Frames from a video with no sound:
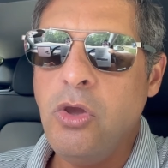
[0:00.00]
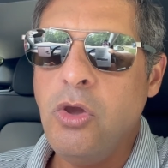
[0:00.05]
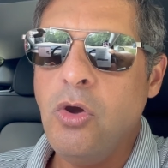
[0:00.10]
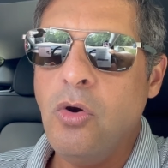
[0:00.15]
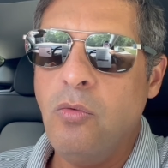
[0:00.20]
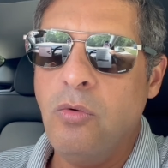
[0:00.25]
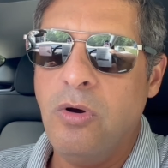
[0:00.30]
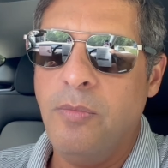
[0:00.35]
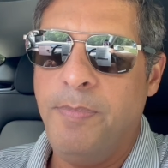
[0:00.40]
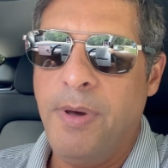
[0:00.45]

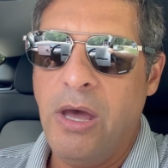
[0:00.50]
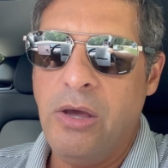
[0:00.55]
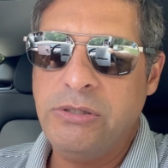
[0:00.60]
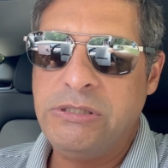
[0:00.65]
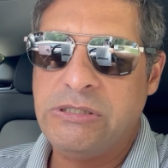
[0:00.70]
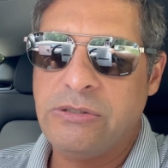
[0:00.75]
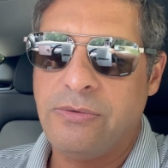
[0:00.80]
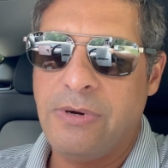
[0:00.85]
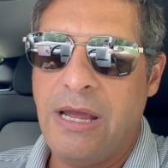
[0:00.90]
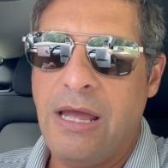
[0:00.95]
will
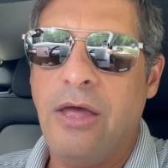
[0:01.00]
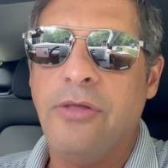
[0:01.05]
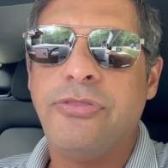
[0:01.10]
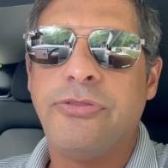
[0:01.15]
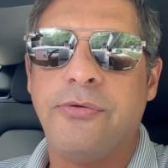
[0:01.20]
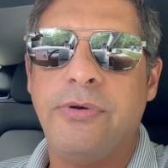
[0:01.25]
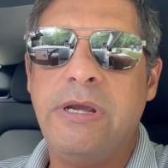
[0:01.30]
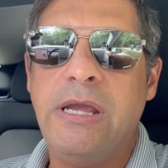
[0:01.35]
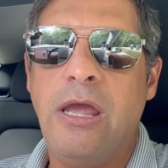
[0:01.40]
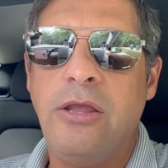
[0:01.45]
boast around
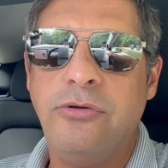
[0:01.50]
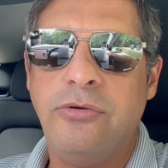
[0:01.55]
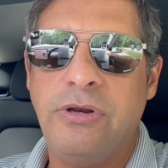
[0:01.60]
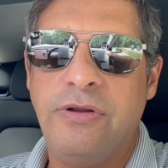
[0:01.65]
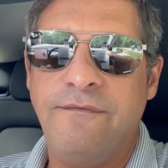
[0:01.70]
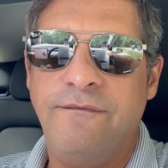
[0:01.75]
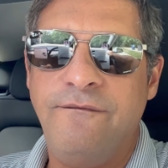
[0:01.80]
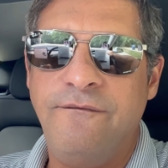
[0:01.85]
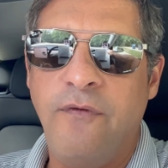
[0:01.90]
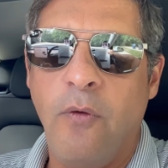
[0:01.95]

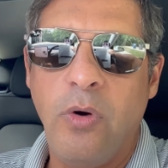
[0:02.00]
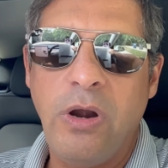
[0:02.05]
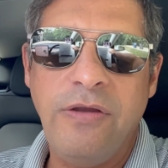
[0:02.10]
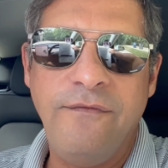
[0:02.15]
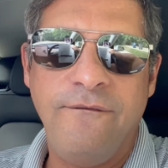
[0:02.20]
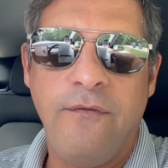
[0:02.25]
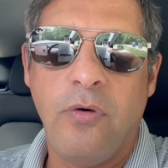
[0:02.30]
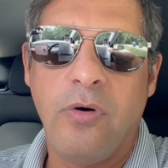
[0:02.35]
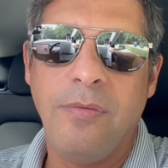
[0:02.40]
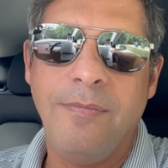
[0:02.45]

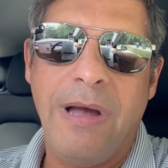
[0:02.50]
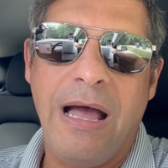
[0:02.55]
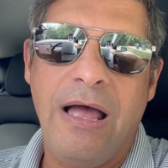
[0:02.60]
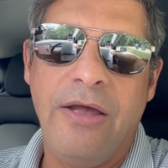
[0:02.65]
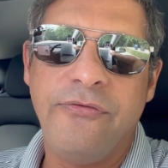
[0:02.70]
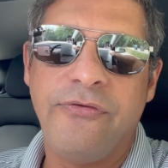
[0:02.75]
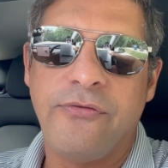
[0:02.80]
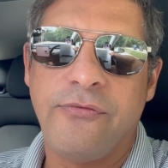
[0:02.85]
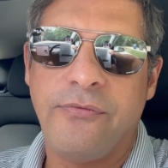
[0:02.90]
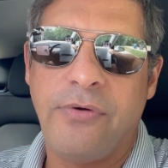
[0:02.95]
344
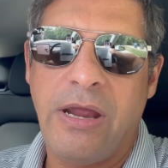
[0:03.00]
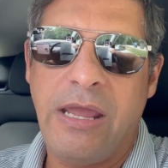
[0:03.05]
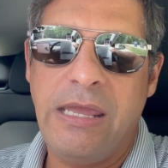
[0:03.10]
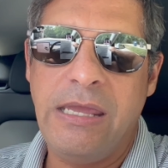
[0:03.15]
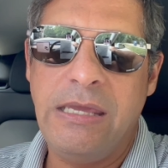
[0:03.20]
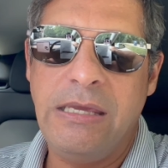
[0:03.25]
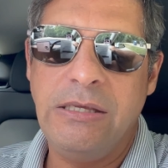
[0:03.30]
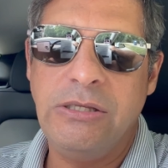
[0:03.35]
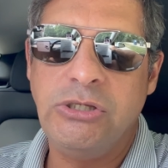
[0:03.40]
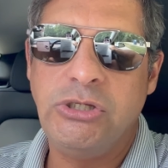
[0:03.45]
miles of
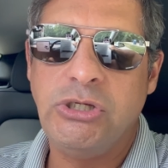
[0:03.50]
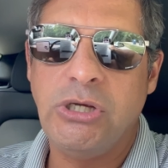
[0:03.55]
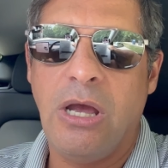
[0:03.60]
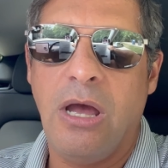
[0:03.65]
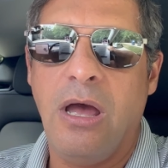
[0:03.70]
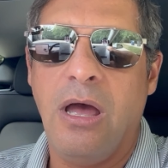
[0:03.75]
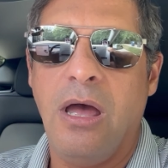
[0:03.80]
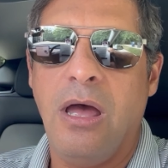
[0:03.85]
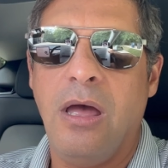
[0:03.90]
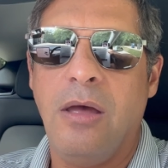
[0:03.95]
range.
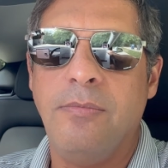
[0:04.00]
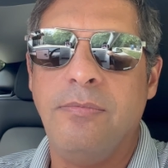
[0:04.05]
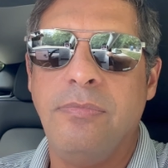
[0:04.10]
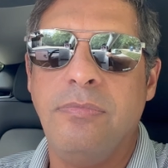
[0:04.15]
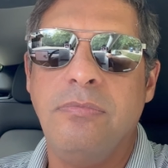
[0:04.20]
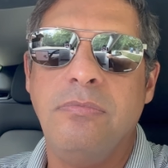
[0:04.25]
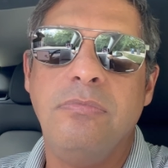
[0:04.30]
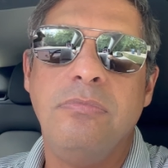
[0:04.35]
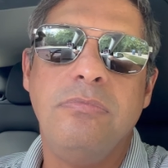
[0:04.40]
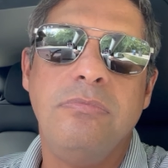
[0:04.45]

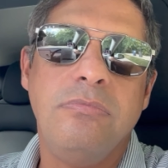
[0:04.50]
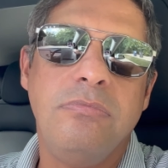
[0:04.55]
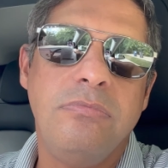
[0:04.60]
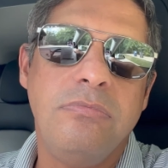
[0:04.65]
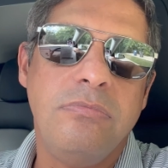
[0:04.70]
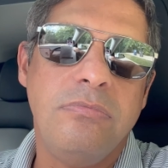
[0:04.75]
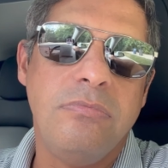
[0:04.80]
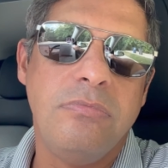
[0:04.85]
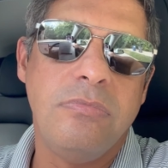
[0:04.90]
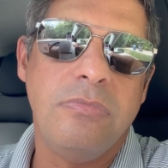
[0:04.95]

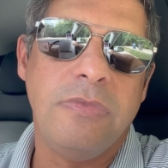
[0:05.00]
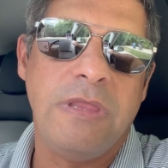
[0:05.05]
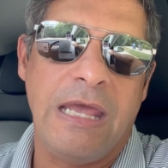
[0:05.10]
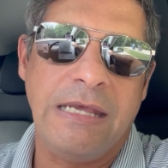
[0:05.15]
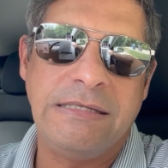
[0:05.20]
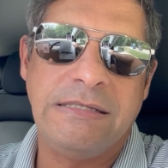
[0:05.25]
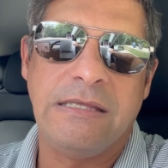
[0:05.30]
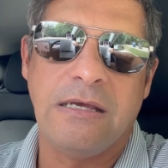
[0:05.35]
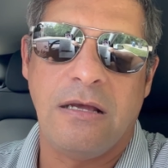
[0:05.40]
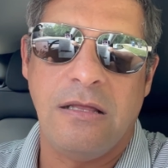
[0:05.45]

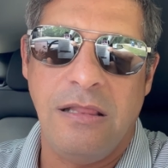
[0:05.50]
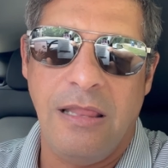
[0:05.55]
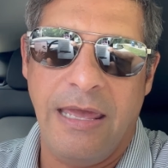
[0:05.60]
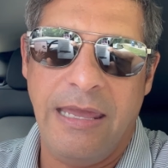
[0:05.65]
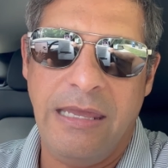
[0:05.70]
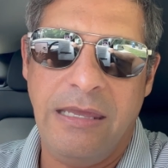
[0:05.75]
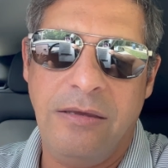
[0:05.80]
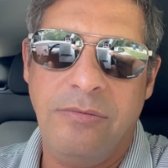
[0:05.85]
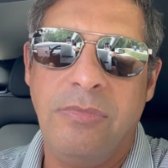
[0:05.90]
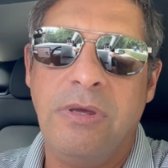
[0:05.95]
That's the
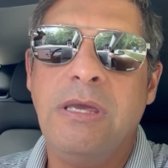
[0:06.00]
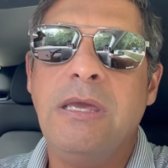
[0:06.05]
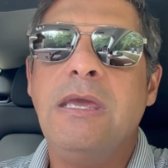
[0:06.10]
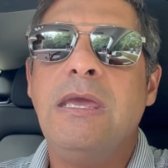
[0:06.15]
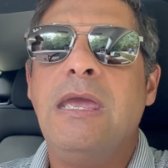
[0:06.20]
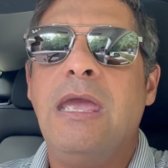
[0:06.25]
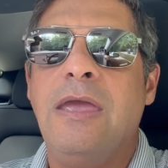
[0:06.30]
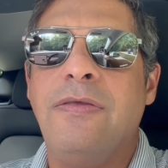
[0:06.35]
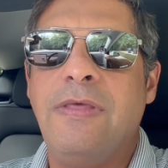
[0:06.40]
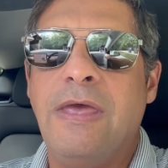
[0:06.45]
claim,
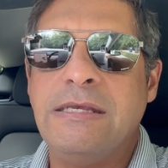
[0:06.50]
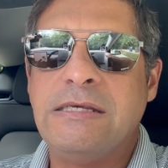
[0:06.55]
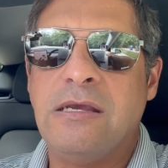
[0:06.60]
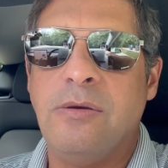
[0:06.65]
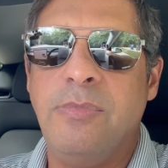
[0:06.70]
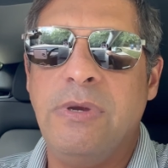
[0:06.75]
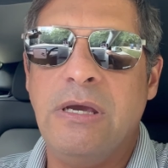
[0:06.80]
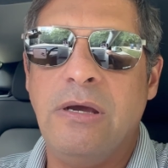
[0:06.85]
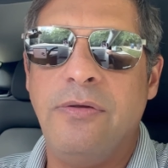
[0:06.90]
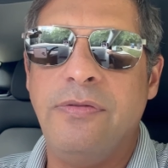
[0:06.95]
and that's
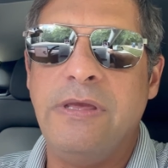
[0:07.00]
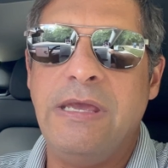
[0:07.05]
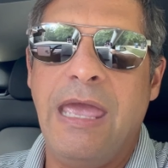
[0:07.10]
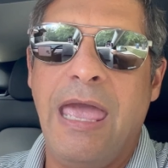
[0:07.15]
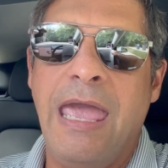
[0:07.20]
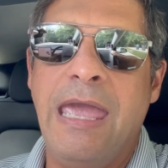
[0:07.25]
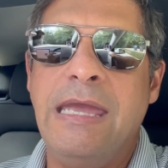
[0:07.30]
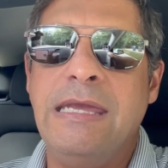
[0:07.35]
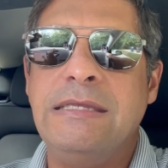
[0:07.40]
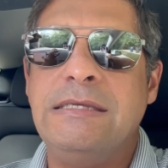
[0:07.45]
going to be on the
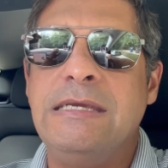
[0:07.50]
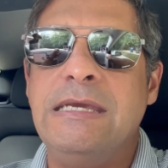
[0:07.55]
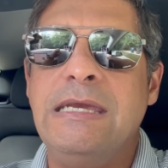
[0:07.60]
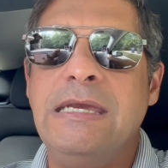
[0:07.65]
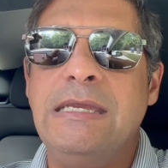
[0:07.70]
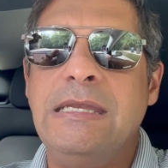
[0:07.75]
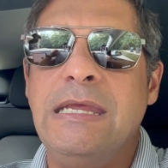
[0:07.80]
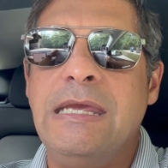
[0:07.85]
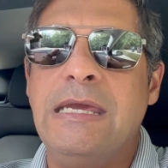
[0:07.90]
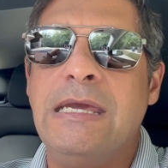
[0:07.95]

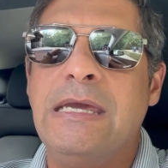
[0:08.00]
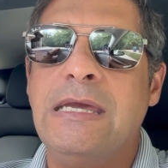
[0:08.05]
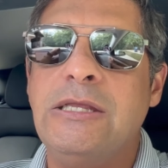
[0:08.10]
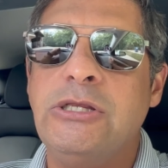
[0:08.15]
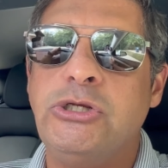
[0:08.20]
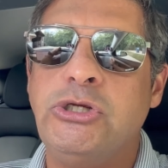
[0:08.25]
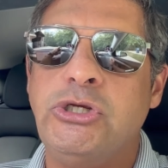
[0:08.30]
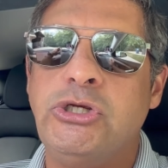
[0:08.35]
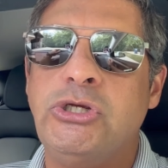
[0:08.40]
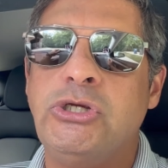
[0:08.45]

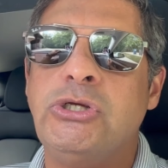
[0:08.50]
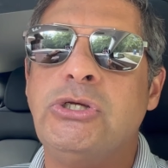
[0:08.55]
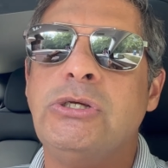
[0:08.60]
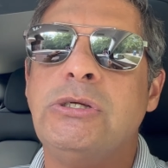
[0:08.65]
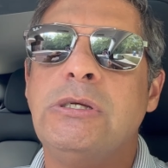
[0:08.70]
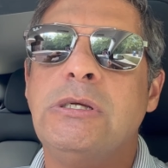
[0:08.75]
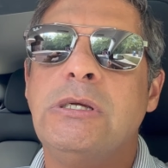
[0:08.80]
18-inch